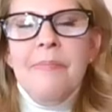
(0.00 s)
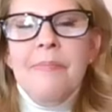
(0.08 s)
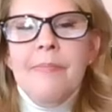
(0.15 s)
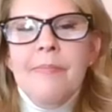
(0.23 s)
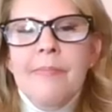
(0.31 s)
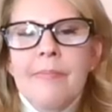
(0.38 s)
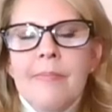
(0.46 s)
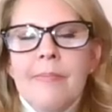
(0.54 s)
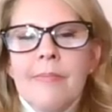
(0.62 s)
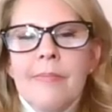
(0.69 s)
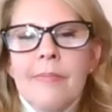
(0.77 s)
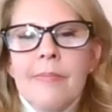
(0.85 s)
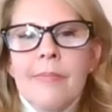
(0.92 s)

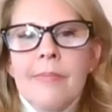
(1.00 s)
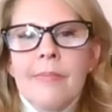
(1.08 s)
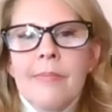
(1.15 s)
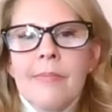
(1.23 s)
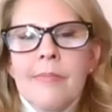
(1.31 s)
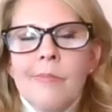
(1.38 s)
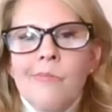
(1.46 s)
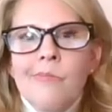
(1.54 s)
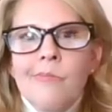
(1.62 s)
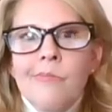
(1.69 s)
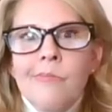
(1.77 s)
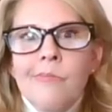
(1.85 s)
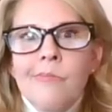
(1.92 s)

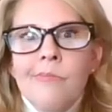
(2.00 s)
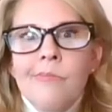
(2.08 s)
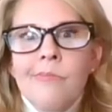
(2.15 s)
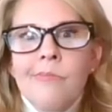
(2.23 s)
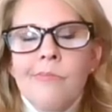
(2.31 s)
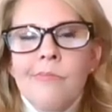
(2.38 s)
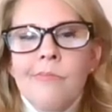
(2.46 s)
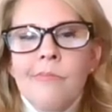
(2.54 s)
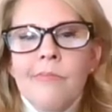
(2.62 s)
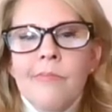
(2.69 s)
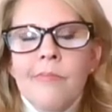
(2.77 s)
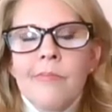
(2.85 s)
(not speaking)